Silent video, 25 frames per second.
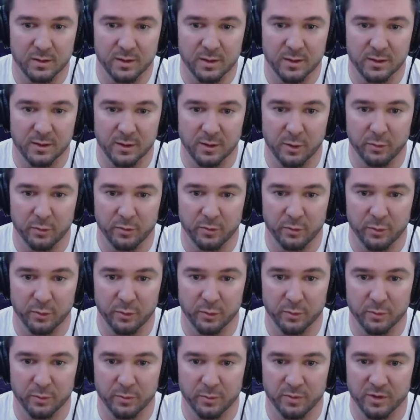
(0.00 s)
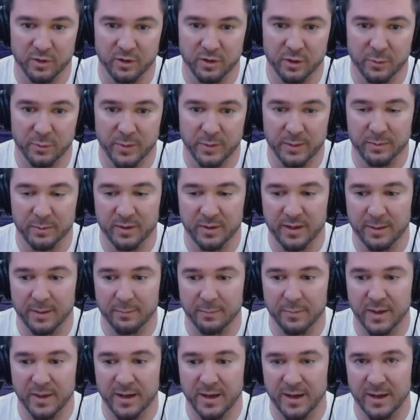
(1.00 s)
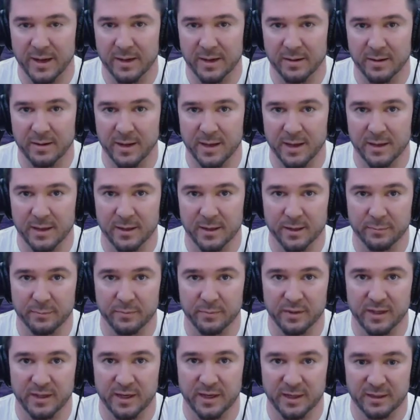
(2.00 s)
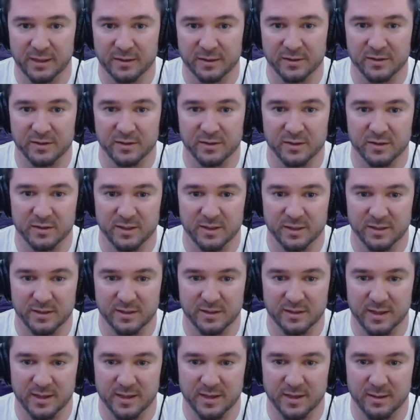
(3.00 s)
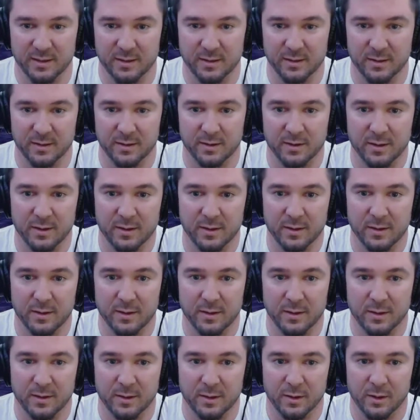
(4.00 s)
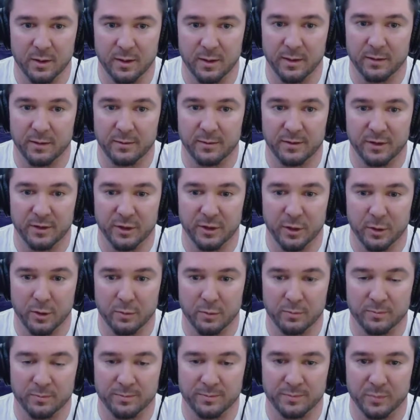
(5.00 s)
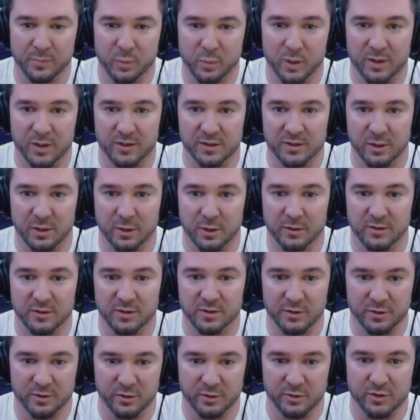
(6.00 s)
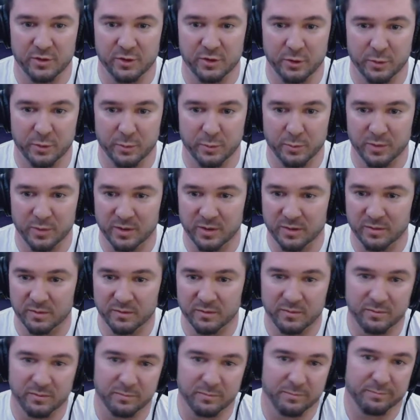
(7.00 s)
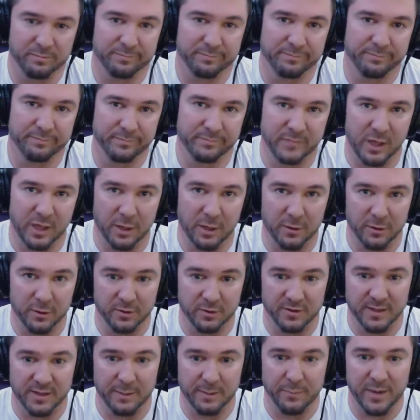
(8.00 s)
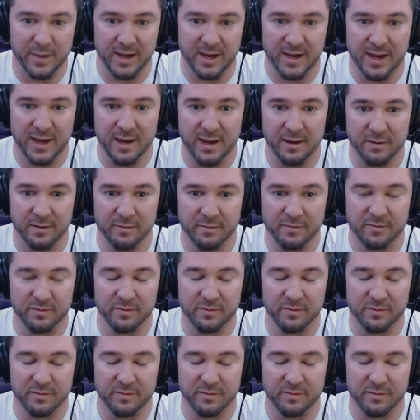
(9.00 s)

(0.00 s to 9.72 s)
Go through, people that may end up getting this disease that, want to turn to YouTube, and others that may have